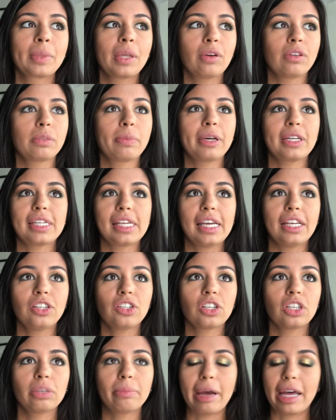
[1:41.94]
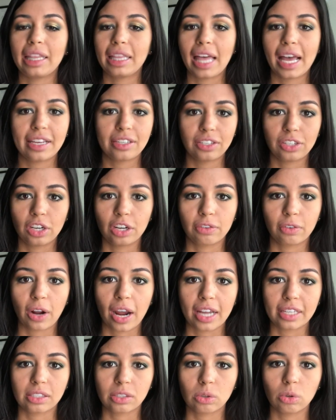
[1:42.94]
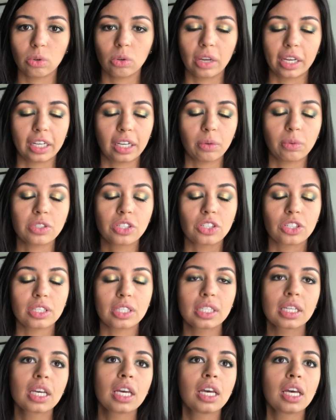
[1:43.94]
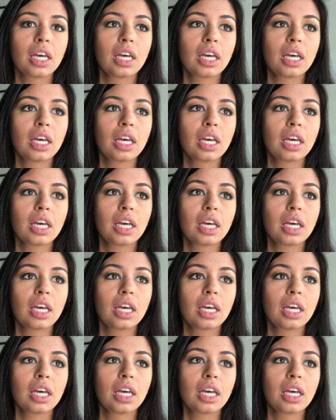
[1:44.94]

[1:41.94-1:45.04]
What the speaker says: was about to enter my last year of grad school, and it was just